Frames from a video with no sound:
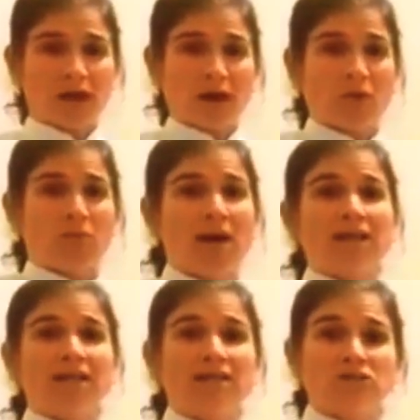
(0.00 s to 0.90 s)
Our
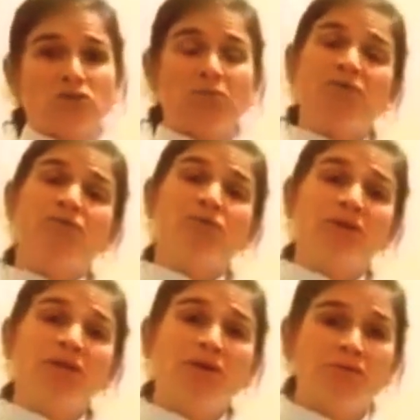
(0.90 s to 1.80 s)
back needs to be
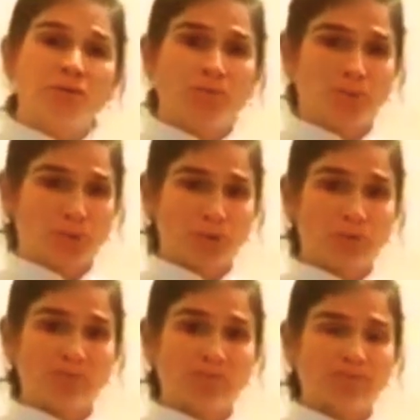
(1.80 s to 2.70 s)
free of support.